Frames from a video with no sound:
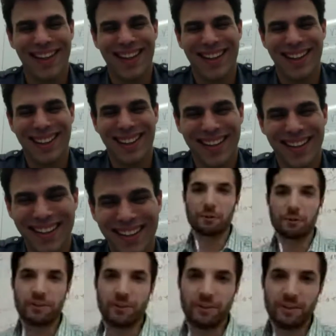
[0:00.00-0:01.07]
And fuel
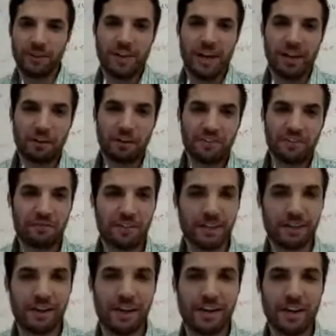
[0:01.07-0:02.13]
is only $1.70
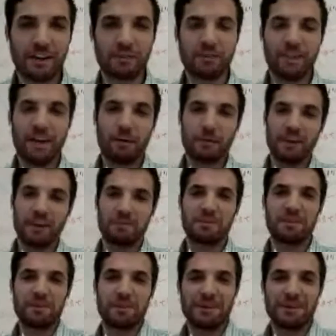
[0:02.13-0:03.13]
right now, so that would help too.